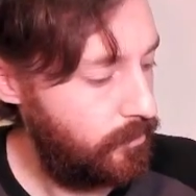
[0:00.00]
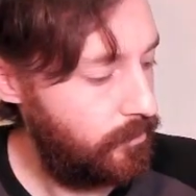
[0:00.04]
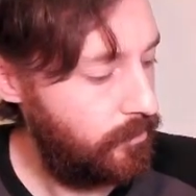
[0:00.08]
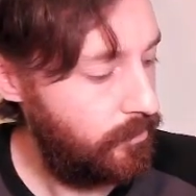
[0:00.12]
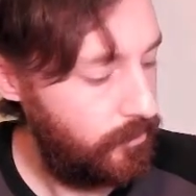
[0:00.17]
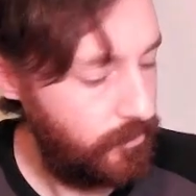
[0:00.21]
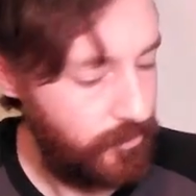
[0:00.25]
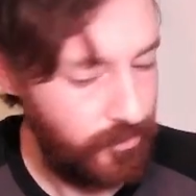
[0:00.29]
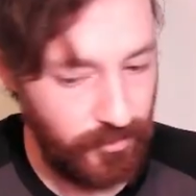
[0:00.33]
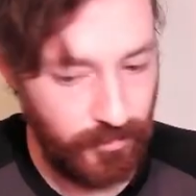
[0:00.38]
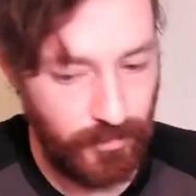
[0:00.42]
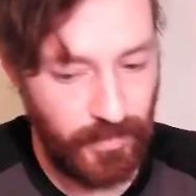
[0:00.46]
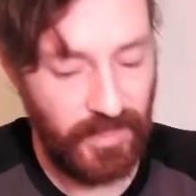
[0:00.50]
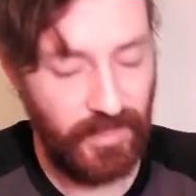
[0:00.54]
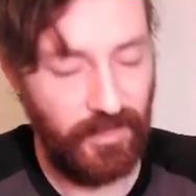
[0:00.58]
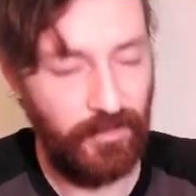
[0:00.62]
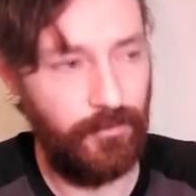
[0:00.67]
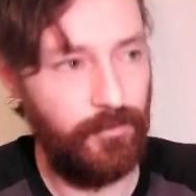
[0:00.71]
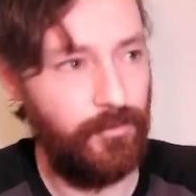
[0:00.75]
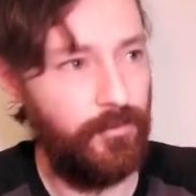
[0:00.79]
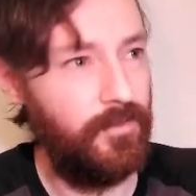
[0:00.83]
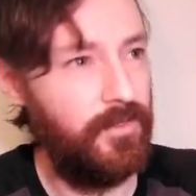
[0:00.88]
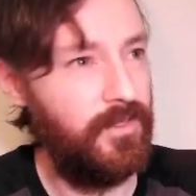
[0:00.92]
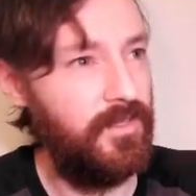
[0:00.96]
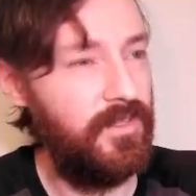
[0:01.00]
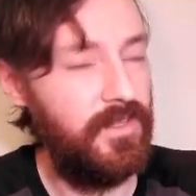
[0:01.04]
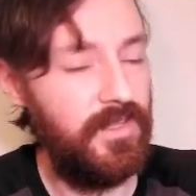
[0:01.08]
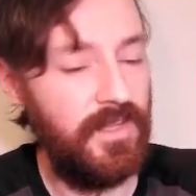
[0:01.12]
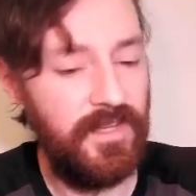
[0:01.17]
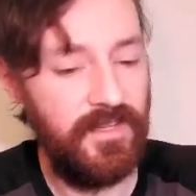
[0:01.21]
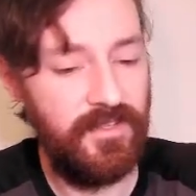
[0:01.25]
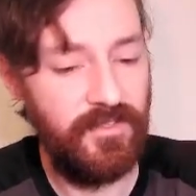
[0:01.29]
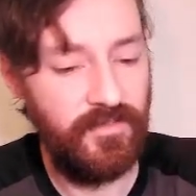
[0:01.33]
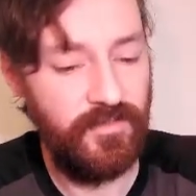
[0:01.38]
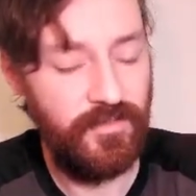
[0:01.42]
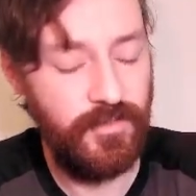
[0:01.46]
just power through these
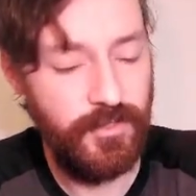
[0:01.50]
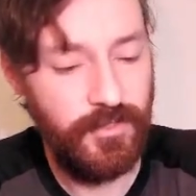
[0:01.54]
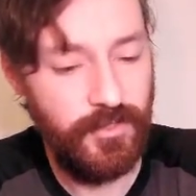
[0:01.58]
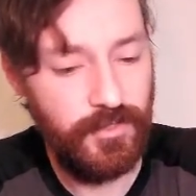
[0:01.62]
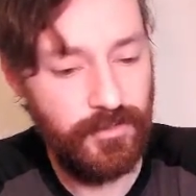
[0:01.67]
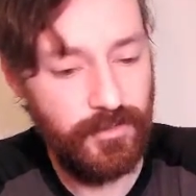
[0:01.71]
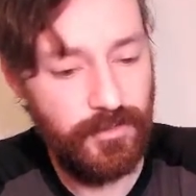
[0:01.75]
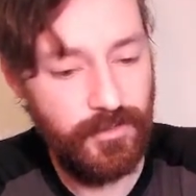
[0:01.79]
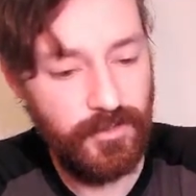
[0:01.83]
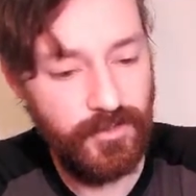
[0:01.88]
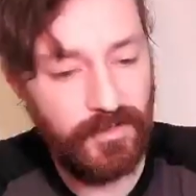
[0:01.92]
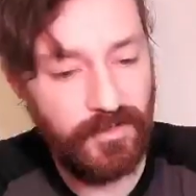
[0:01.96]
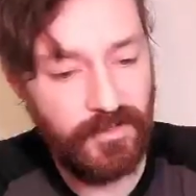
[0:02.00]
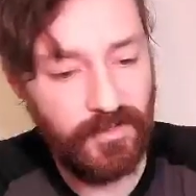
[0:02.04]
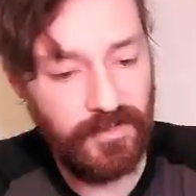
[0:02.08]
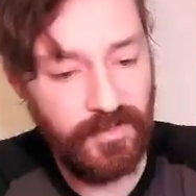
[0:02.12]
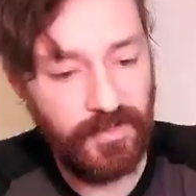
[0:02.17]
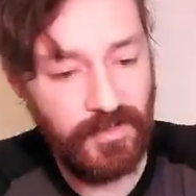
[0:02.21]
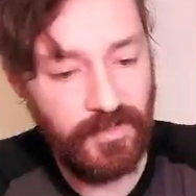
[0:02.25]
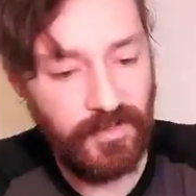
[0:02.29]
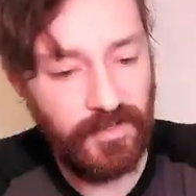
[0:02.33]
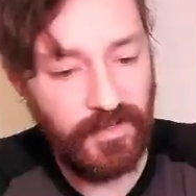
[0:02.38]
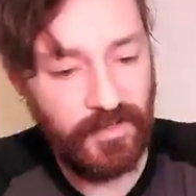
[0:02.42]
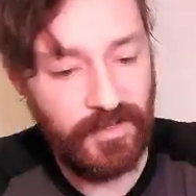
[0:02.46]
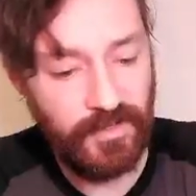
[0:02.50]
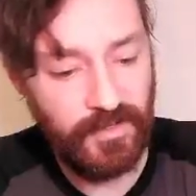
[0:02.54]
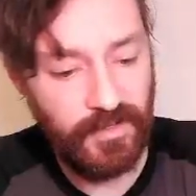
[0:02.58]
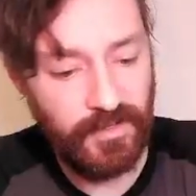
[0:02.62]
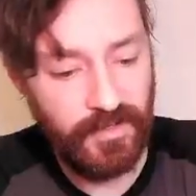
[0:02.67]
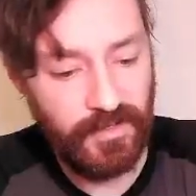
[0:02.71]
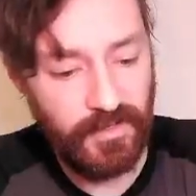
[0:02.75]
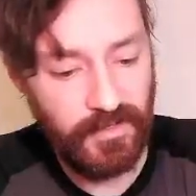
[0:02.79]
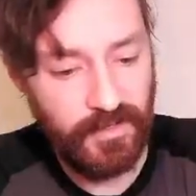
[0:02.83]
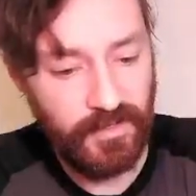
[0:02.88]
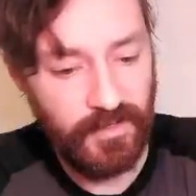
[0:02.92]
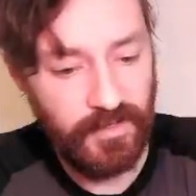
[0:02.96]
last few.
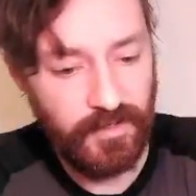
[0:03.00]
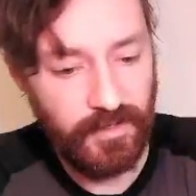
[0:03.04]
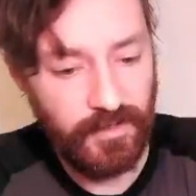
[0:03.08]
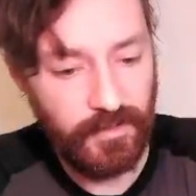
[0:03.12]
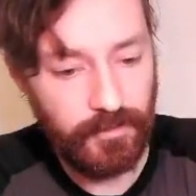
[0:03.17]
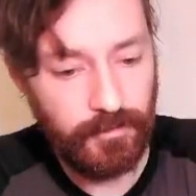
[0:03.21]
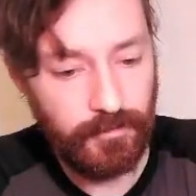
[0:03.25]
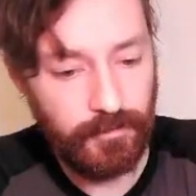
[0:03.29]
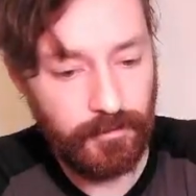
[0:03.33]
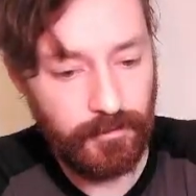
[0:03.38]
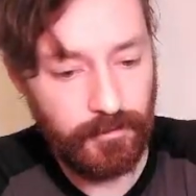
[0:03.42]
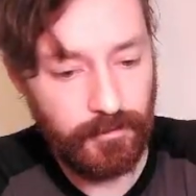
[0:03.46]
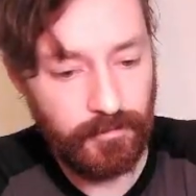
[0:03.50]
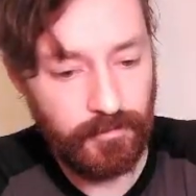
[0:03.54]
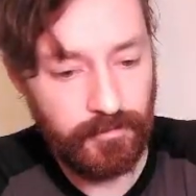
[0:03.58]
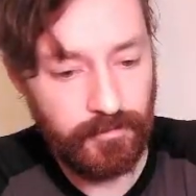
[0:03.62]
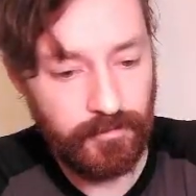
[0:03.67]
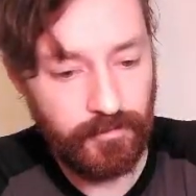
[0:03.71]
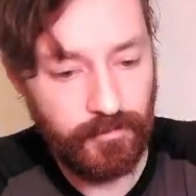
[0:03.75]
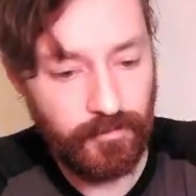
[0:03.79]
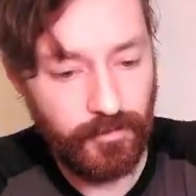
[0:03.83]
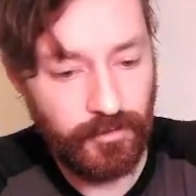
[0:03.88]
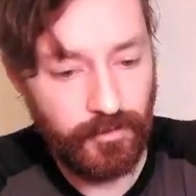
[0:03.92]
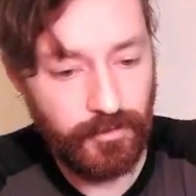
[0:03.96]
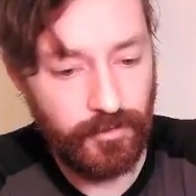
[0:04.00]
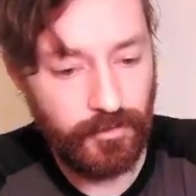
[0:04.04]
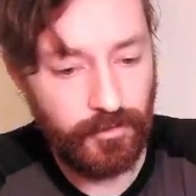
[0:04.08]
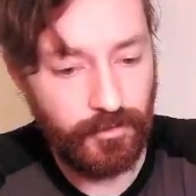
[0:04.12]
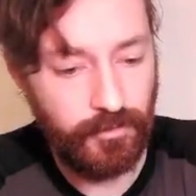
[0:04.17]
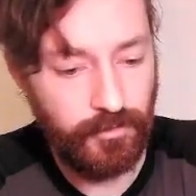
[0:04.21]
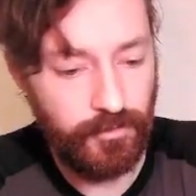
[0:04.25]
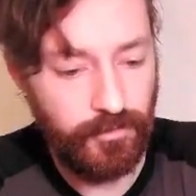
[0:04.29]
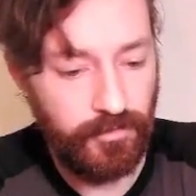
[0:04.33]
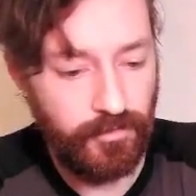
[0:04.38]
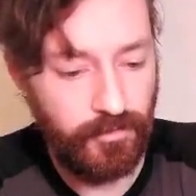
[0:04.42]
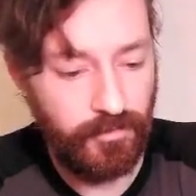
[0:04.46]
Oh,
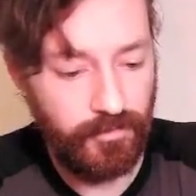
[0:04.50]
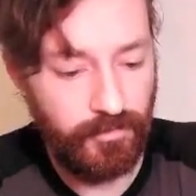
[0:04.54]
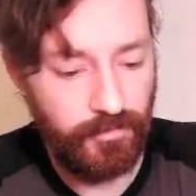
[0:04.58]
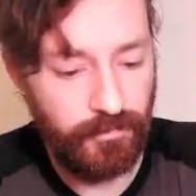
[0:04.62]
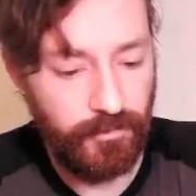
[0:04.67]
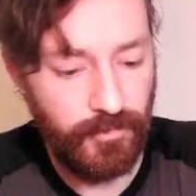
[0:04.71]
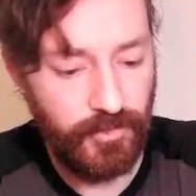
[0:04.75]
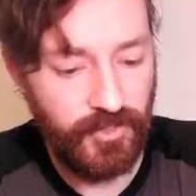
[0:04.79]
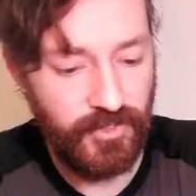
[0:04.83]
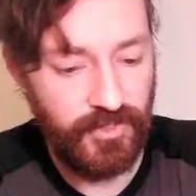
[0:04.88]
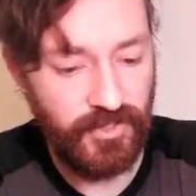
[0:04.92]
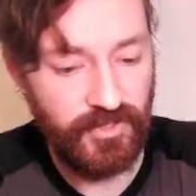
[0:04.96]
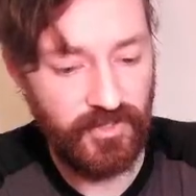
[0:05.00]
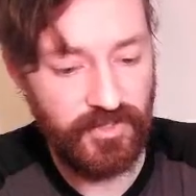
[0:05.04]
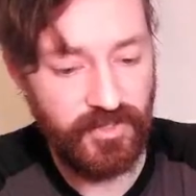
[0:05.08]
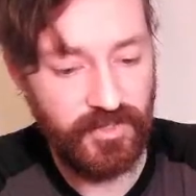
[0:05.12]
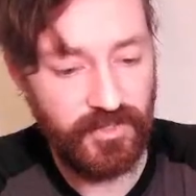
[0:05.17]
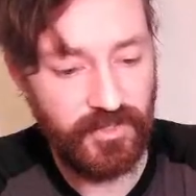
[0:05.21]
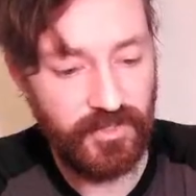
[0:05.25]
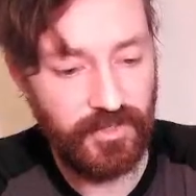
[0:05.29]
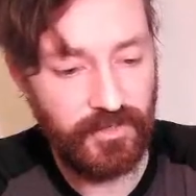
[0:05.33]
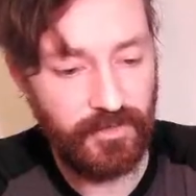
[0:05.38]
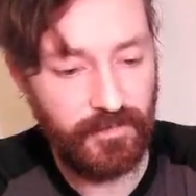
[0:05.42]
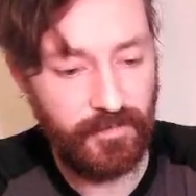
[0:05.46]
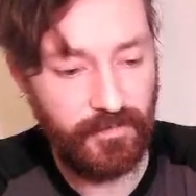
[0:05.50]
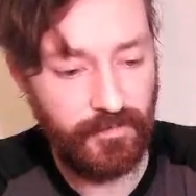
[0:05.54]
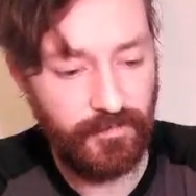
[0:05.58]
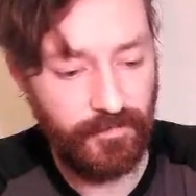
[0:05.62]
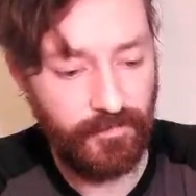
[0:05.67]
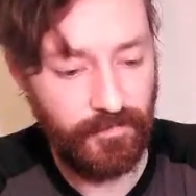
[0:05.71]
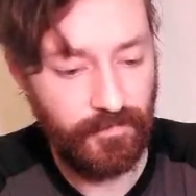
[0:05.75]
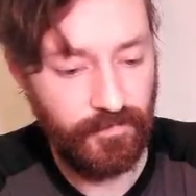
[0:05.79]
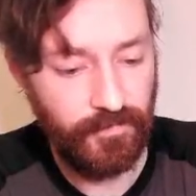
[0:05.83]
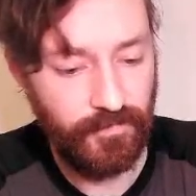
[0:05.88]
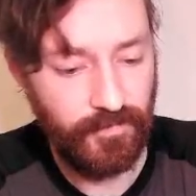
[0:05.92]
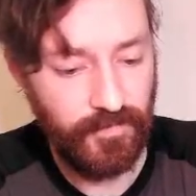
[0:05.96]
foil, majestic.
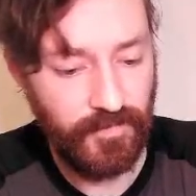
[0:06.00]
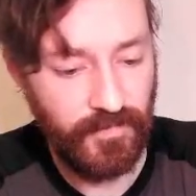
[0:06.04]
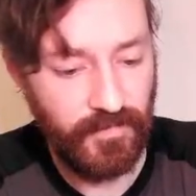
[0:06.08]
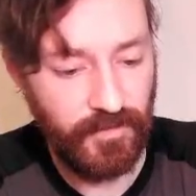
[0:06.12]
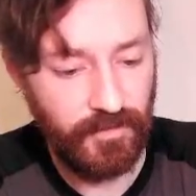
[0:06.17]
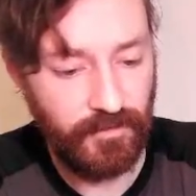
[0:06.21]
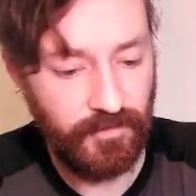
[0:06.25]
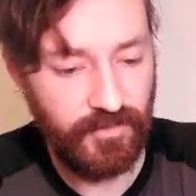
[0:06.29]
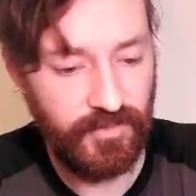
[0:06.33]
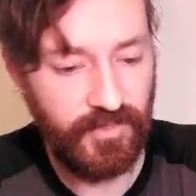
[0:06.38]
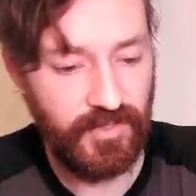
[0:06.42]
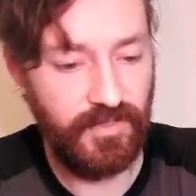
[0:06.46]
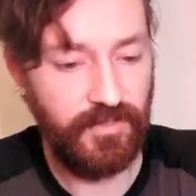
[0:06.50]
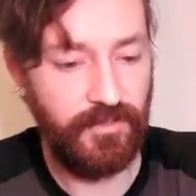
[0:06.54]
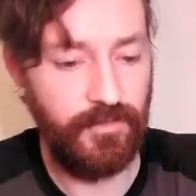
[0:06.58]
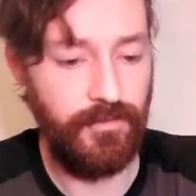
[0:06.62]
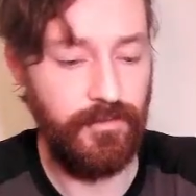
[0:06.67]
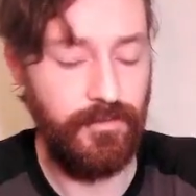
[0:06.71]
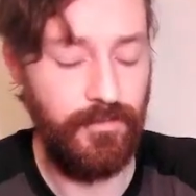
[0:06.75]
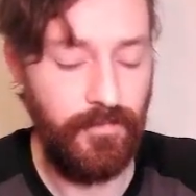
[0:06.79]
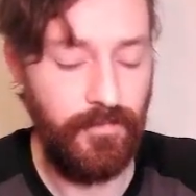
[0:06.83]
What does that do?